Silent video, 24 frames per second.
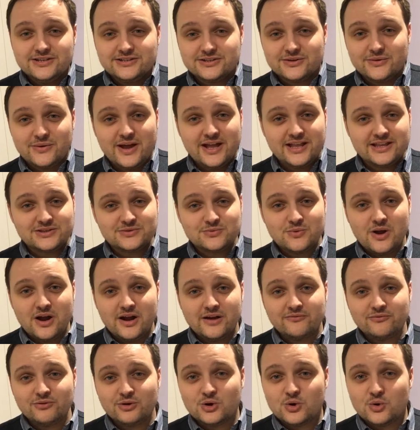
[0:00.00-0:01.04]
So hence
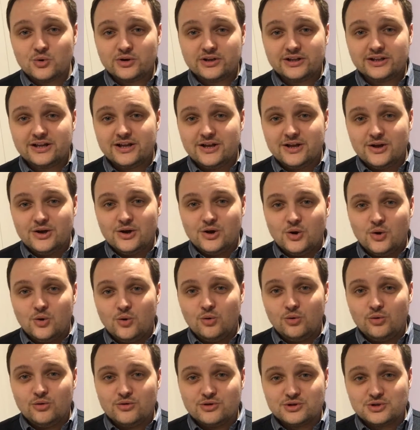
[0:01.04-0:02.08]
why I'm recording
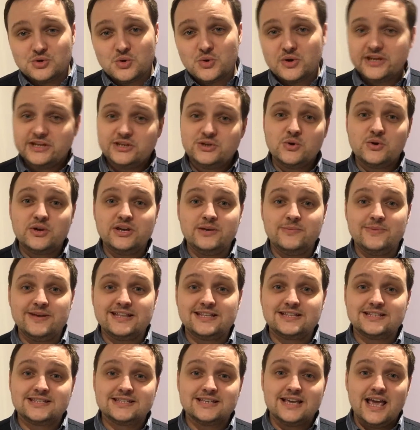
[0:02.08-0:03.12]
all of the talky-talky
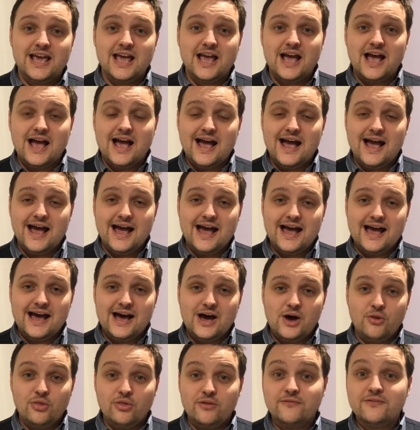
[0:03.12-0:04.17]
bits uh,
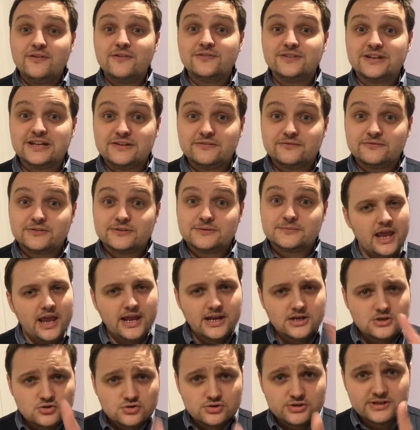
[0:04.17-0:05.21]
on the fifteenth.
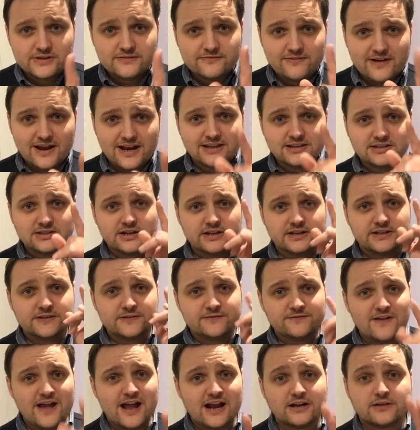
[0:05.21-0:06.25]
Interesting Valentine's
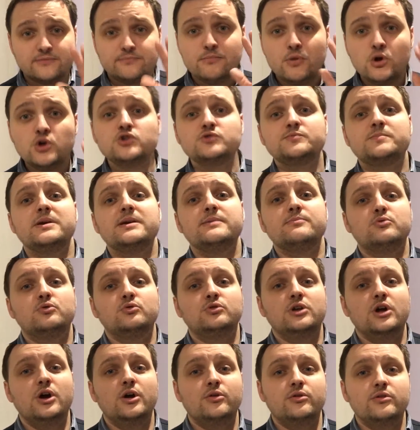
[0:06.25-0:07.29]
fact. Most people
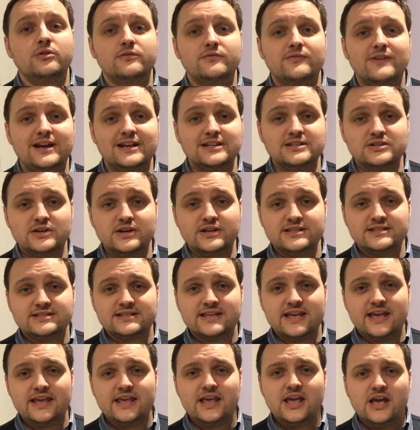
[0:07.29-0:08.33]
know that Valentine's
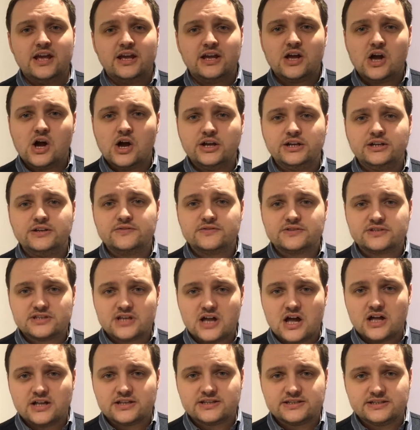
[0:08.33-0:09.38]
Day kind of
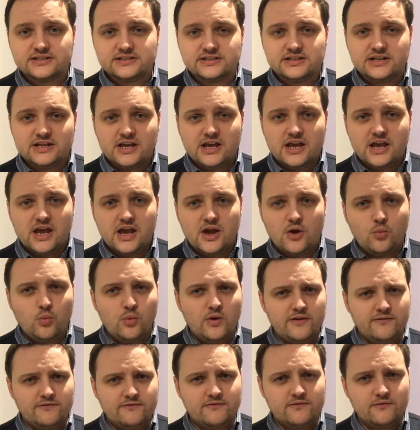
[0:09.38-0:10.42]
started
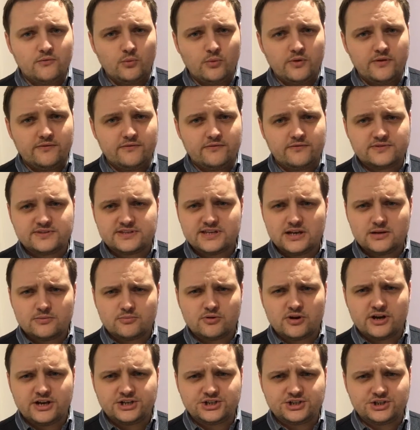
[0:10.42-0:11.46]
with with
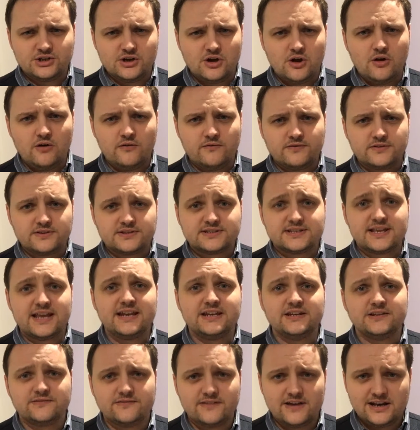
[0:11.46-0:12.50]
celebration of
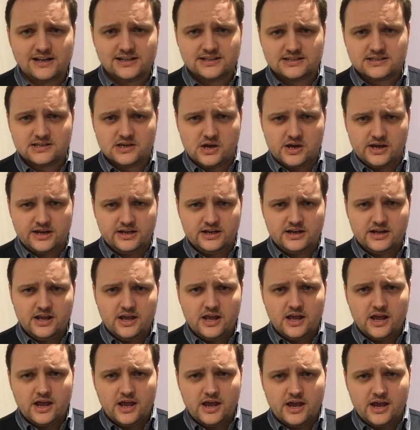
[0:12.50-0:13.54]
Saint Valentine,
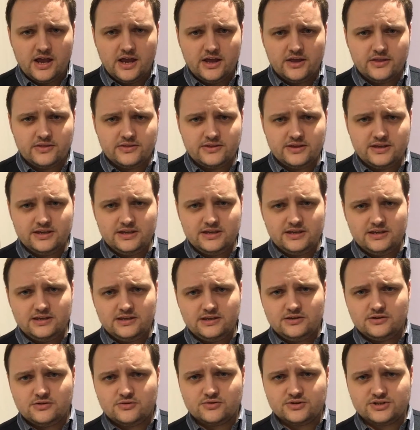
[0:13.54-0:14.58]
uh,
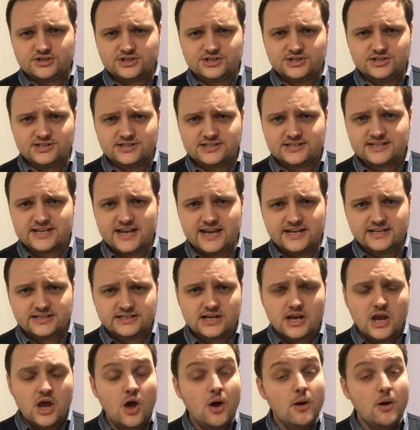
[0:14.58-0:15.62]
the Christian saint.